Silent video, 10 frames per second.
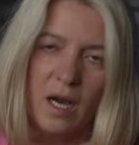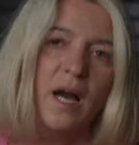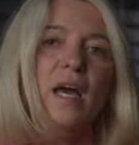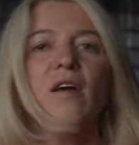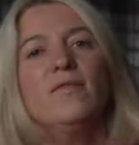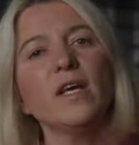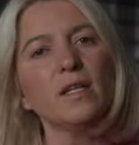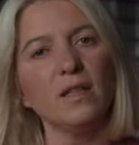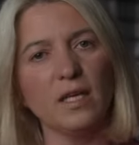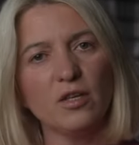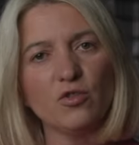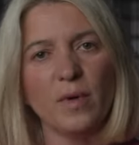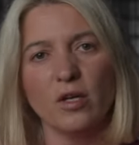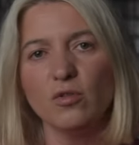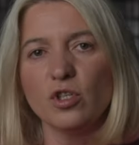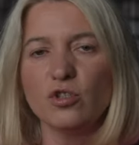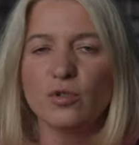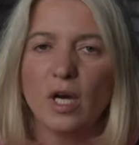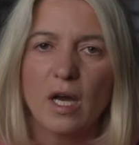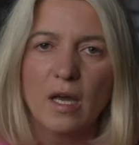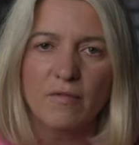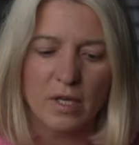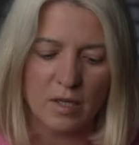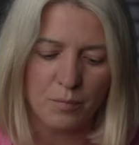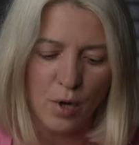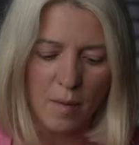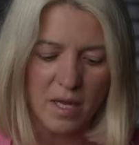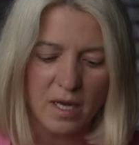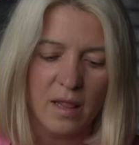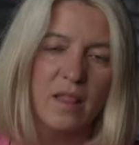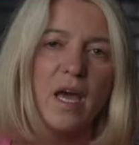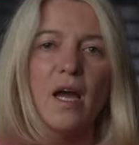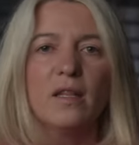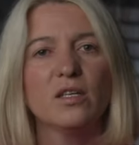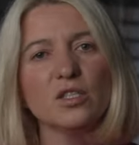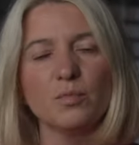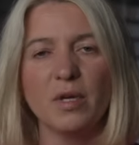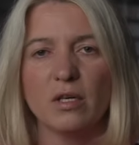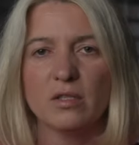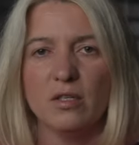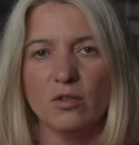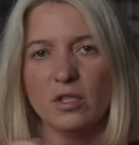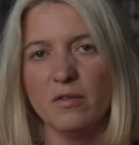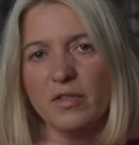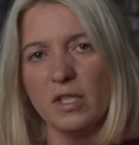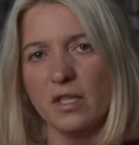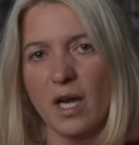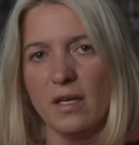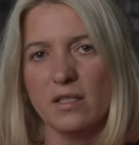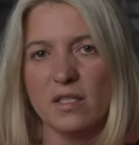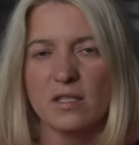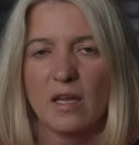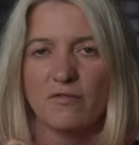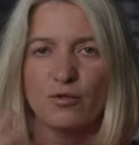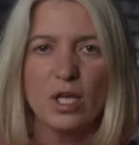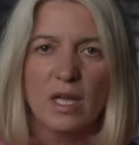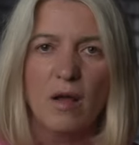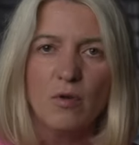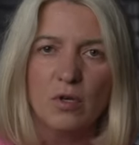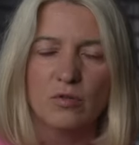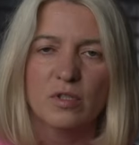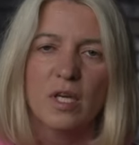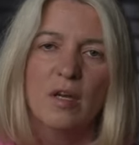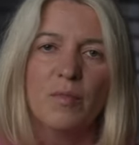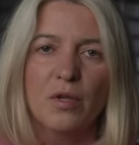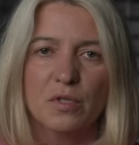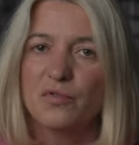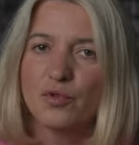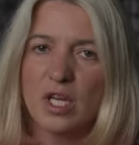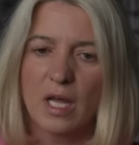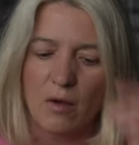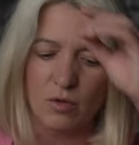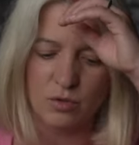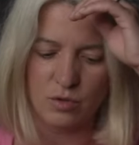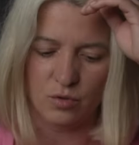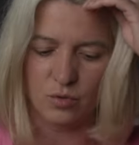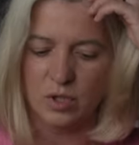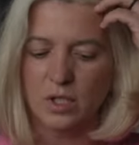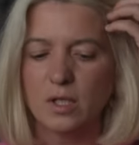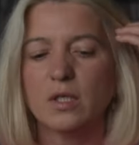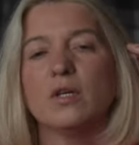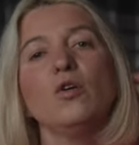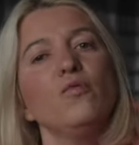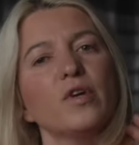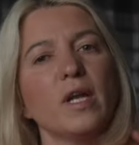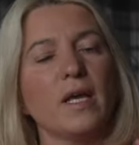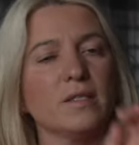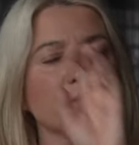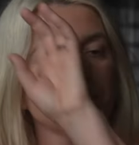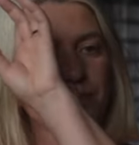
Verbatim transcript: I have that link to my Google Drive. It probably got tagged as because, you know, the, even the title says like free download, but it was free download to the overlays.